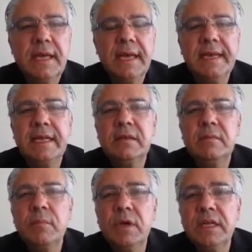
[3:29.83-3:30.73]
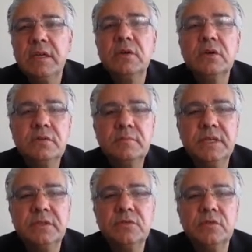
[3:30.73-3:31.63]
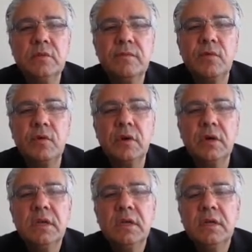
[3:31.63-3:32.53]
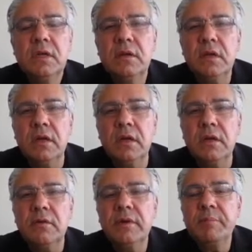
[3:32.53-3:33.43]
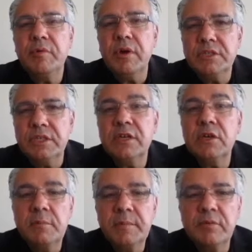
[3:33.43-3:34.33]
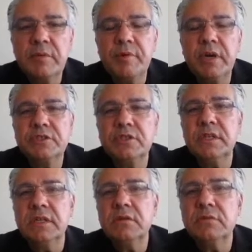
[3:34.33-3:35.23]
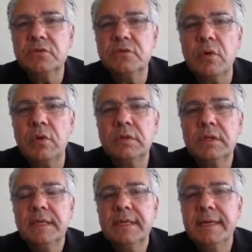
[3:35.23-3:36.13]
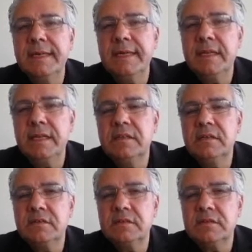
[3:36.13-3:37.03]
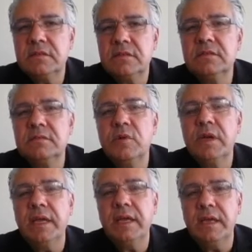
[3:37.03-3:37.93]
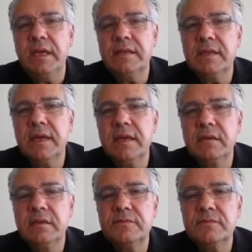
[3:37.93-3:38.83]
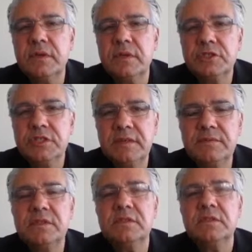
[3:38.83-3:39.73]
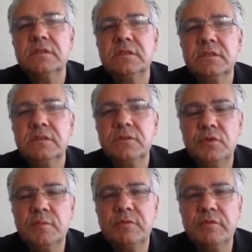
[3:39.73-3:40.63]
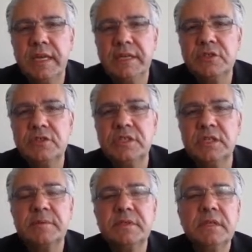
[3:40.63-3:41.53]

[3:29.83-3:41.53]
and that money could be a tool for economic repression and control, and that in a certain way it kind of shifts human relationships